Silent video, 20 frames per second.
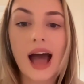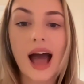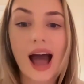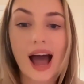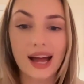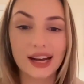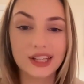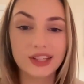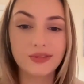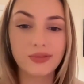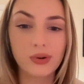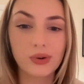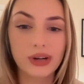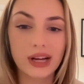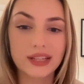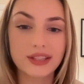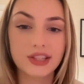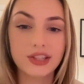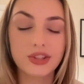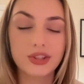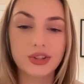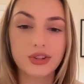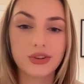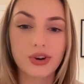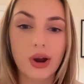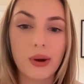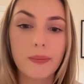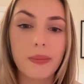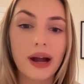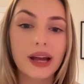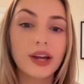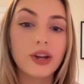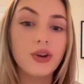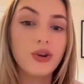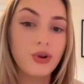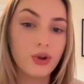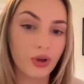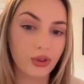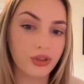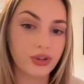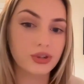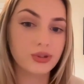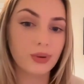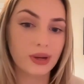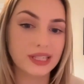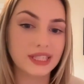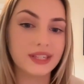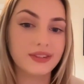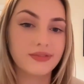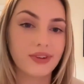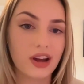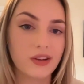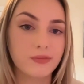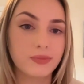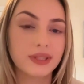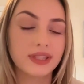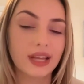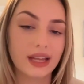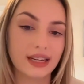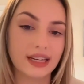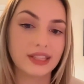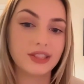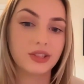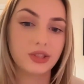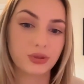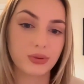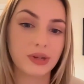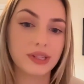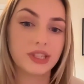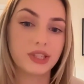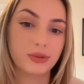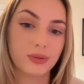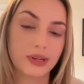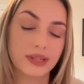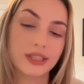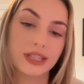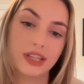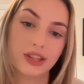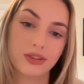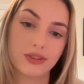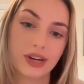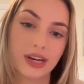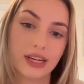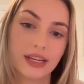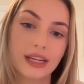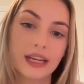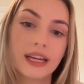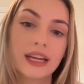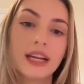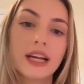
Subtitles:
and is forecasted to grow by another 25% into 2023.